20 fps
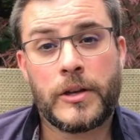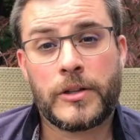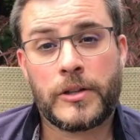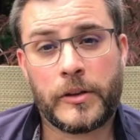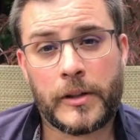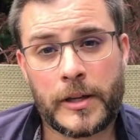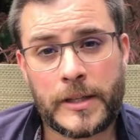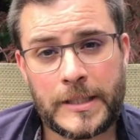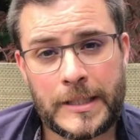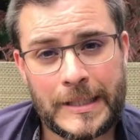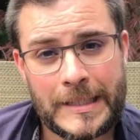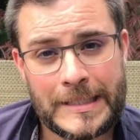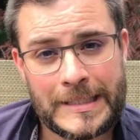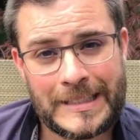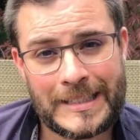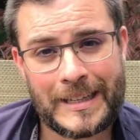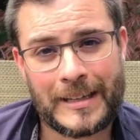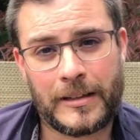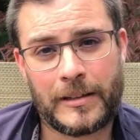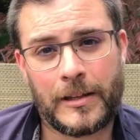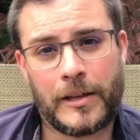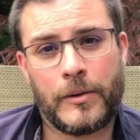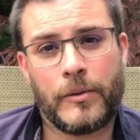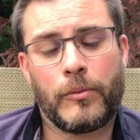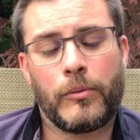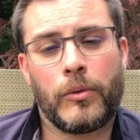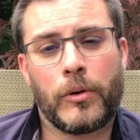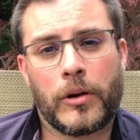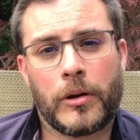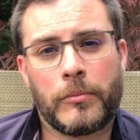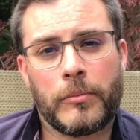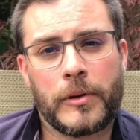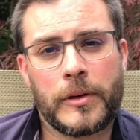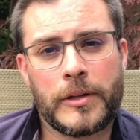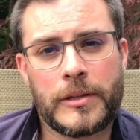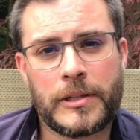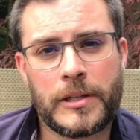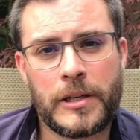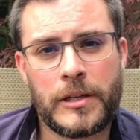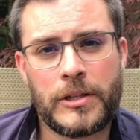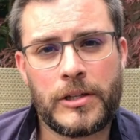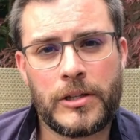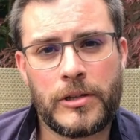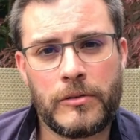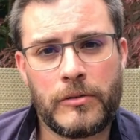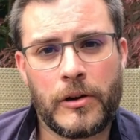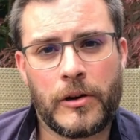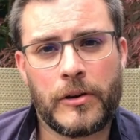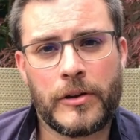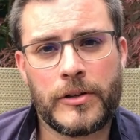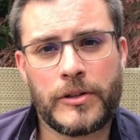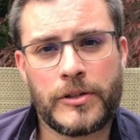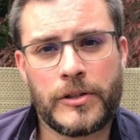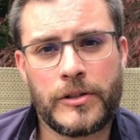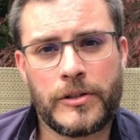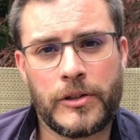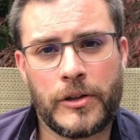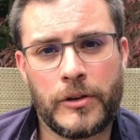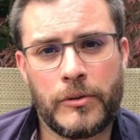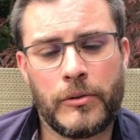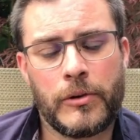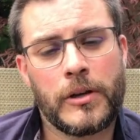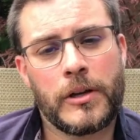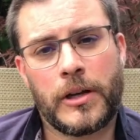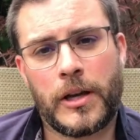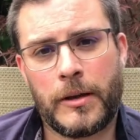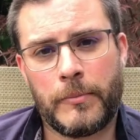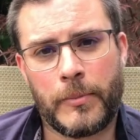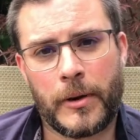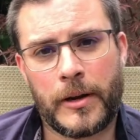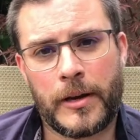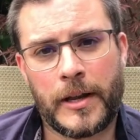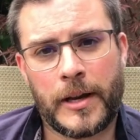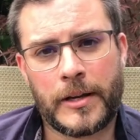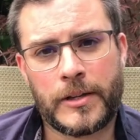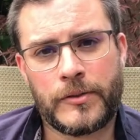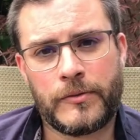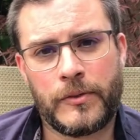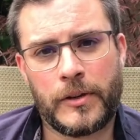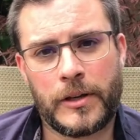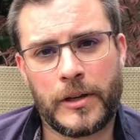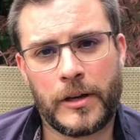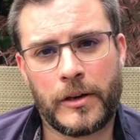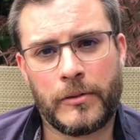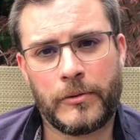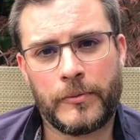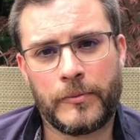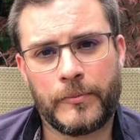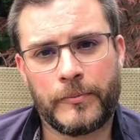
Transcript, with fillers: So that's exactly what I'm going to teach you guys to do in my next video.